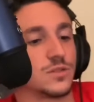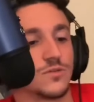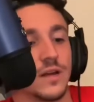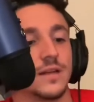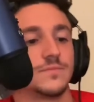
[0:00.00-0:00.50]

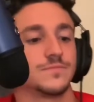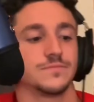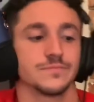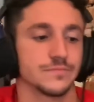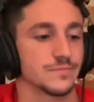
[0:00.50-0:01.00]
great
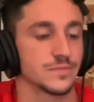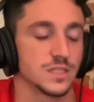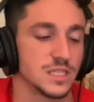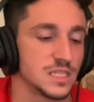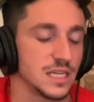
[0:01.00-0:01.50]

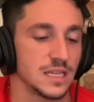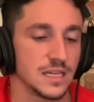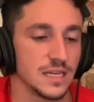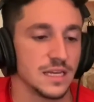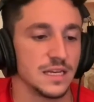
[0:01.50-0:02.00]
to see
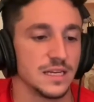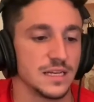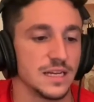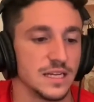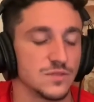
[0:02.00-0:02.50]
that
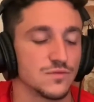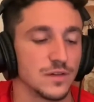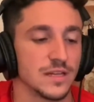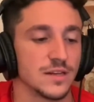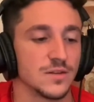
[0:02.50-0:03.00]
he's
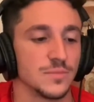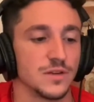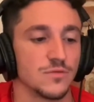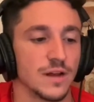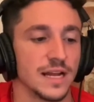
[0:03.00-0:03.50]
really gonna be
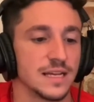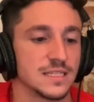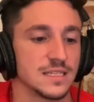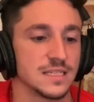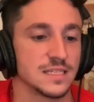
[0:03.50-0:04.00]
great
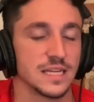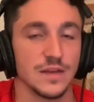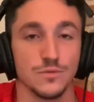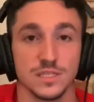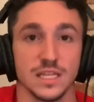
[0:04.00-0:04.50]
as this.
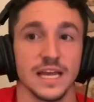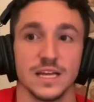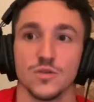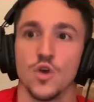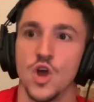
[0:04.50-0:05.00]
He was
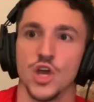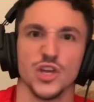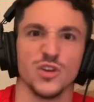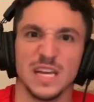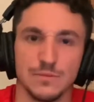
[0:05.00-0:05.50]
like,
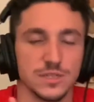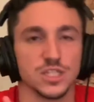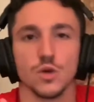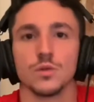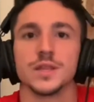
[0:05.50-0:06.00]
he was
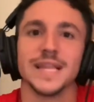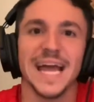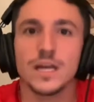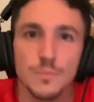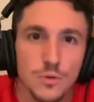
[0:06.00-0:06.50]
so
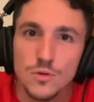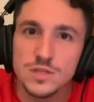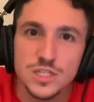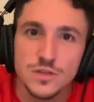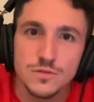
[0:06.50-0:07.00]
likable
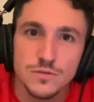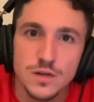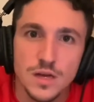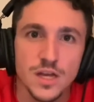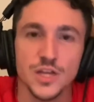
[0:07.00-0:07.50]
too.
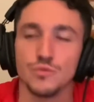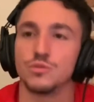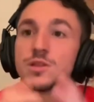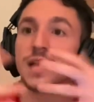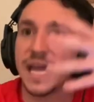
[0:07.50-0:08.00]
You
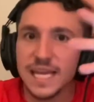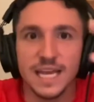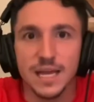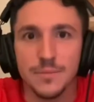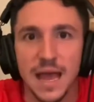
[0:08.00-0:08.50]
like
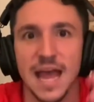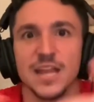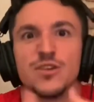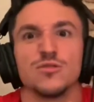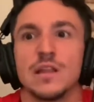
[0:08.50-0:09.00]
him,
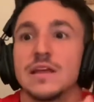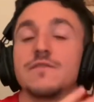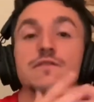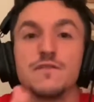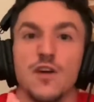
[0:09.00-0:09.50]
and you're like,
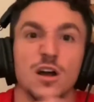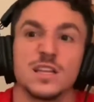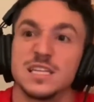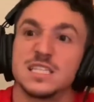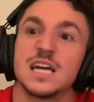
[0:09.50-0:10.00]
fuck,
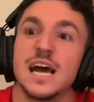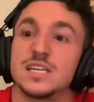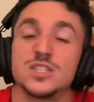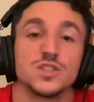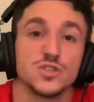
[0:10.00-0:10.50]
this
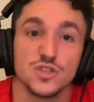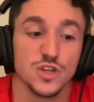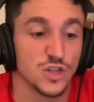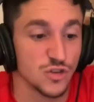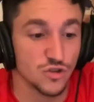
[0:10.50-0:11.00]
guy's,
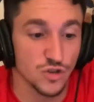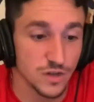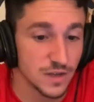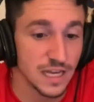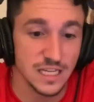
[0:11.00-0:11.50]

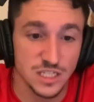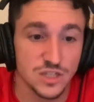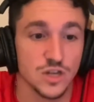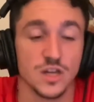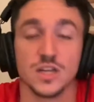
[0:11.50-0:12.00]
he's
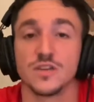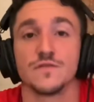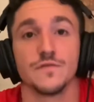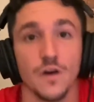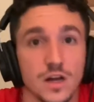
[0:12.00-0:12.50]
gonna
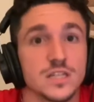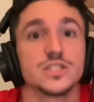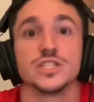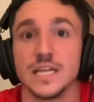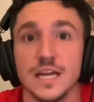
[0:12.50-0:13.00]
fuck
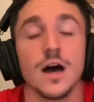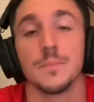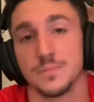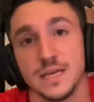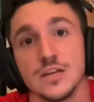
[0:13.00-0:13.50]
shit
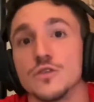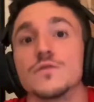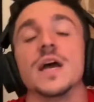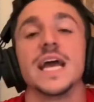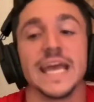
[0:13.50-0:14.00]
up.
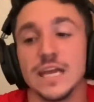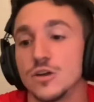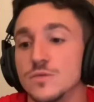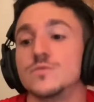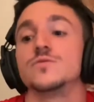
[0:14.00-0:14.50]
He
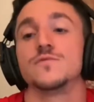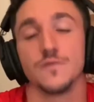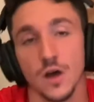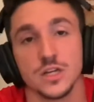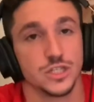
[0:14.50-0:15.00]
could
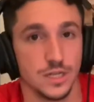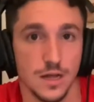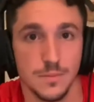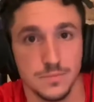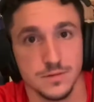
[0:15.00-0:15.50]
fuck shit
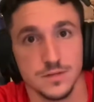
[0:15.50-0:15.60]
up.